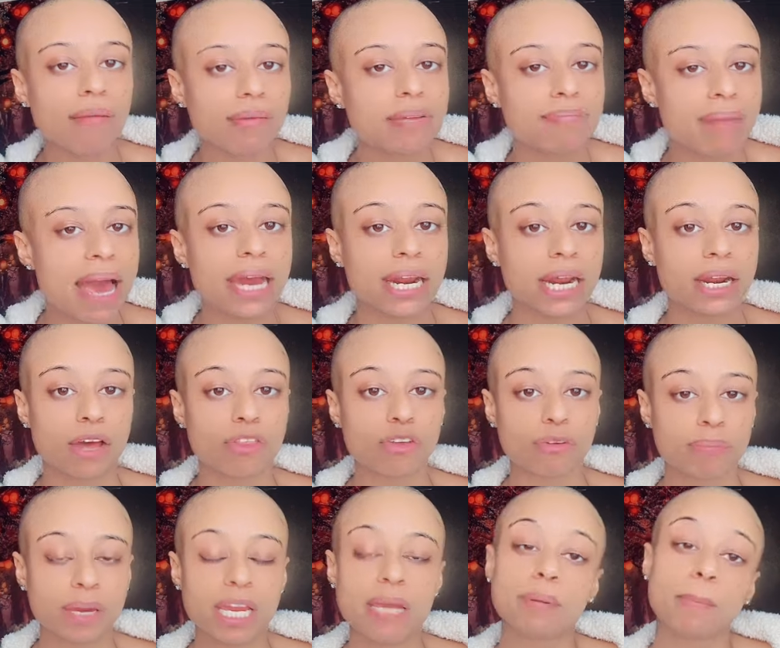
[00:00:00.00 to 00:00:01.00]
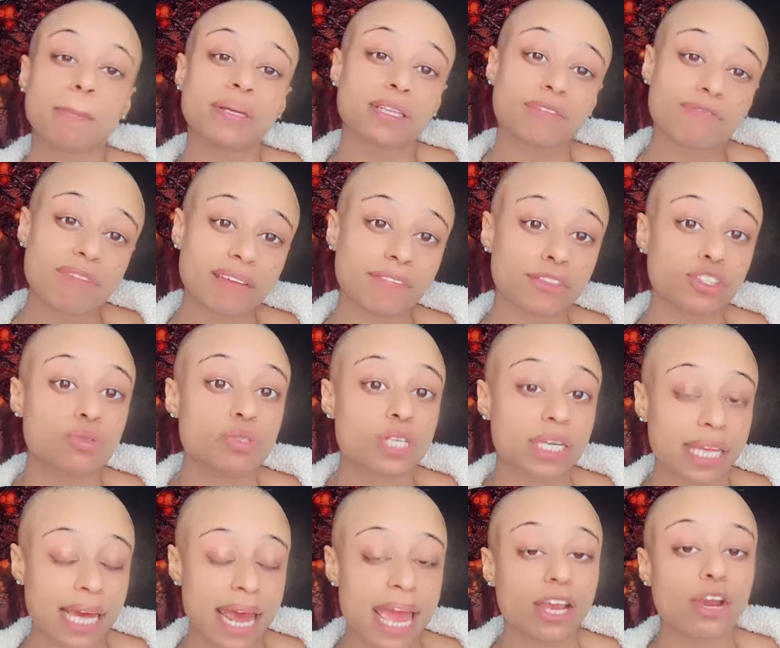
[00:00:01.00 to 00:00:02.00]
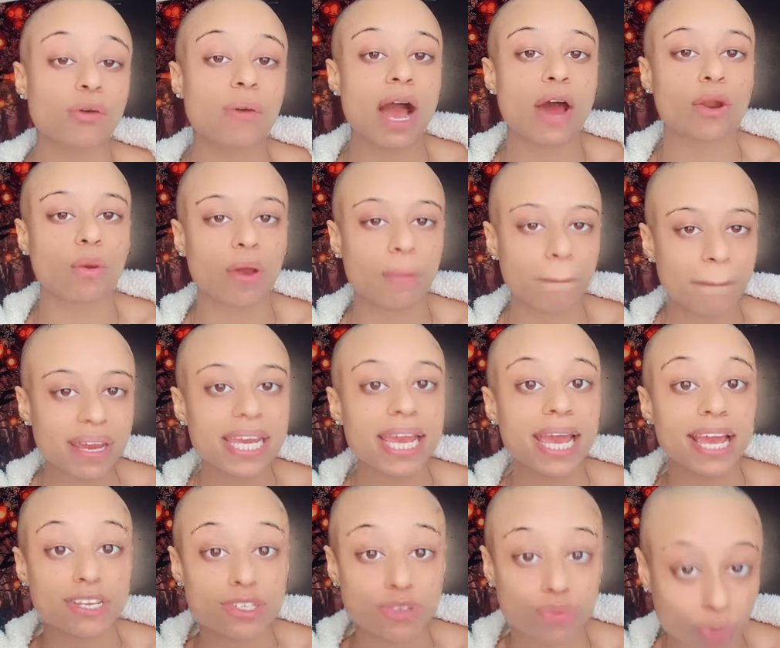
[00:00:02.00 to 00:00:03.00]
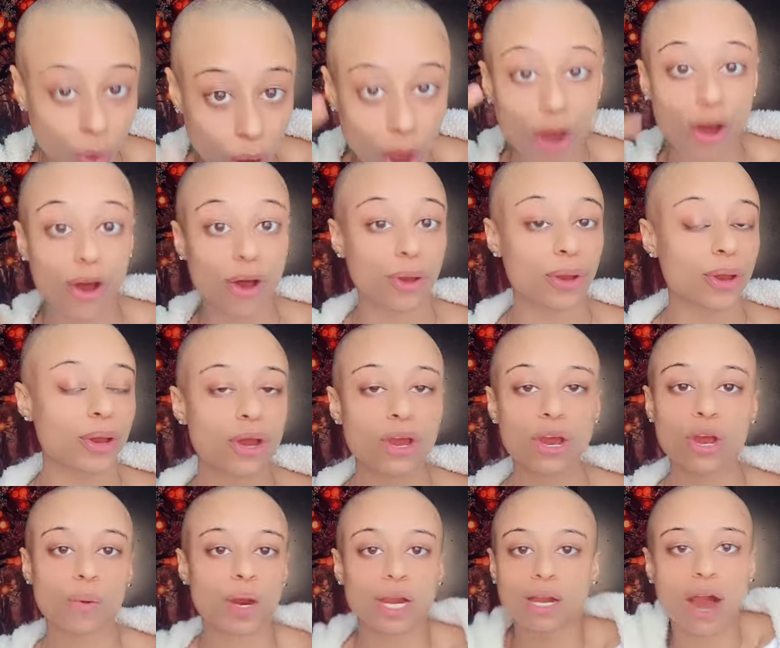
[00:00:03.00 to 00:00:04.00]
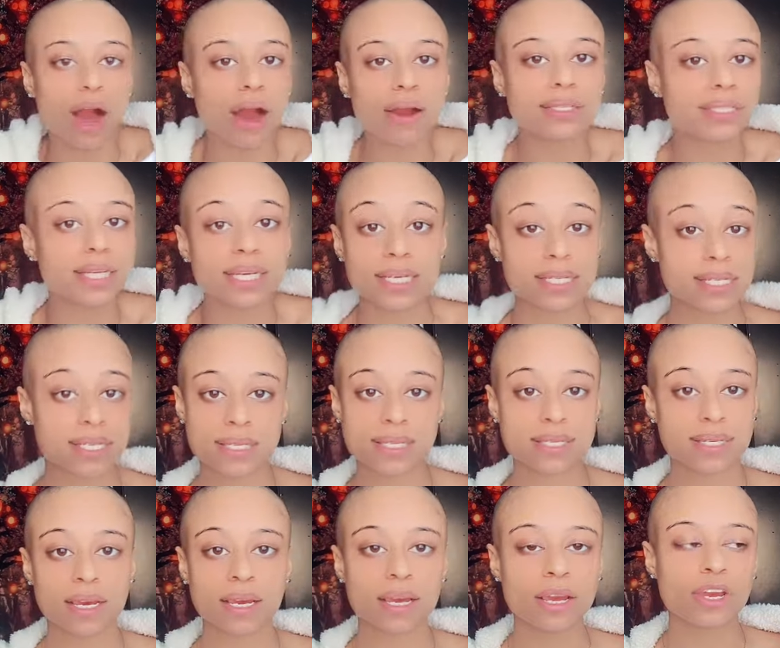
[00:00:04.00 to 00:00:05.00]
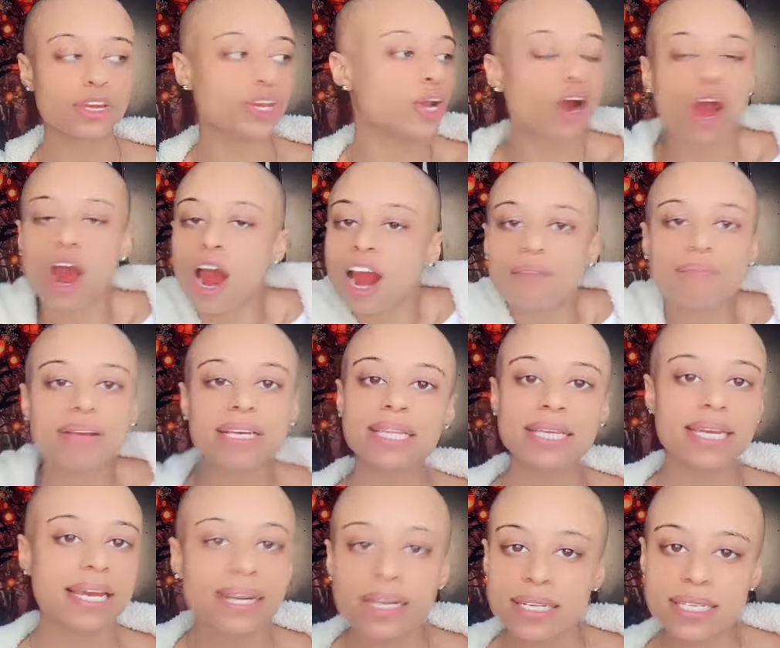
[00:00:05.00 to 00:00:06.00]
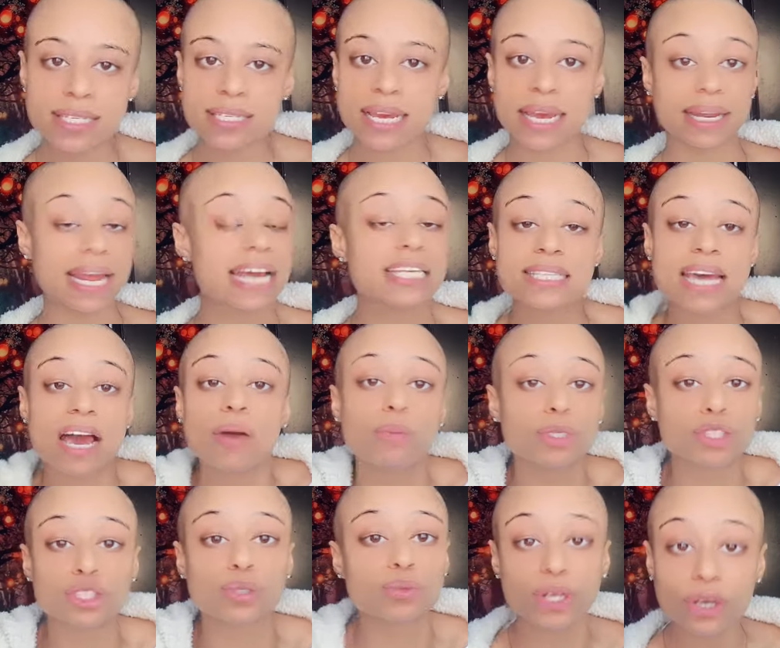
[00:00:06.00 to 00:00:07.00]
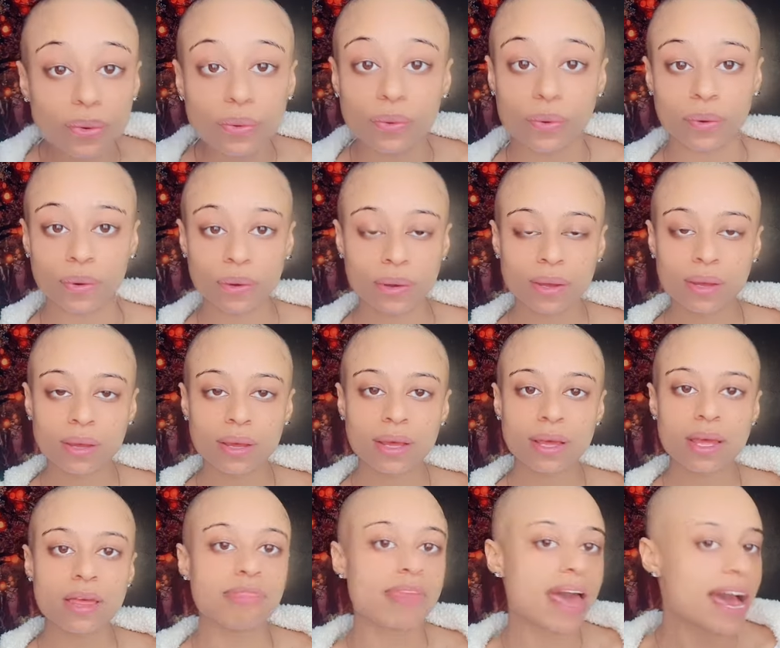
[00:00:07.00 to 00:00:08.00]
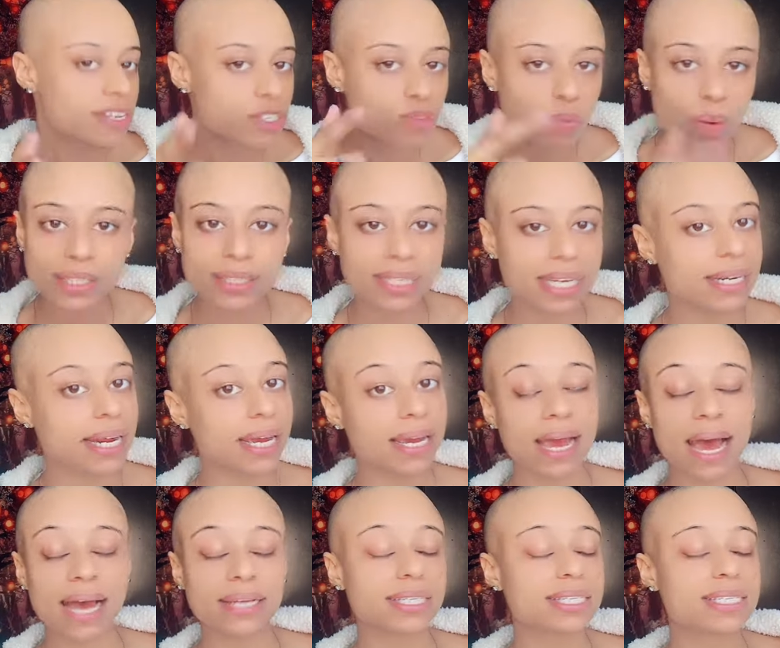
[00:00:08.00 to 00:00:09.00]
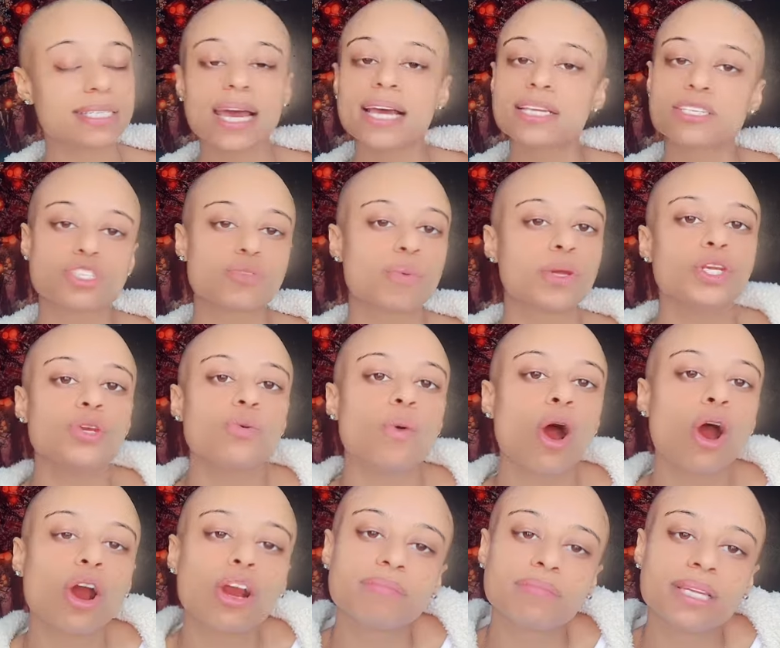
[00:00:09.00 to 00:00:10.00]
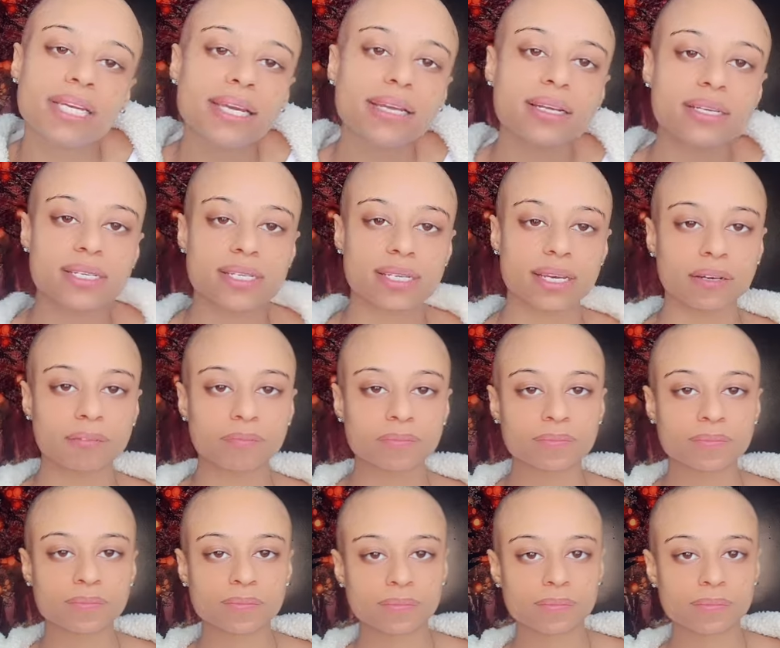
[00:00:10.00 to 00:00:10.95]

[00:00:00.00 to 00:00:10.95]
probably mad at other people, but the fact that you took the anger out on me is wrong, regardless. You're harming the innocent. That's not what you do. That's one thing that God detests is when you harm the innocent.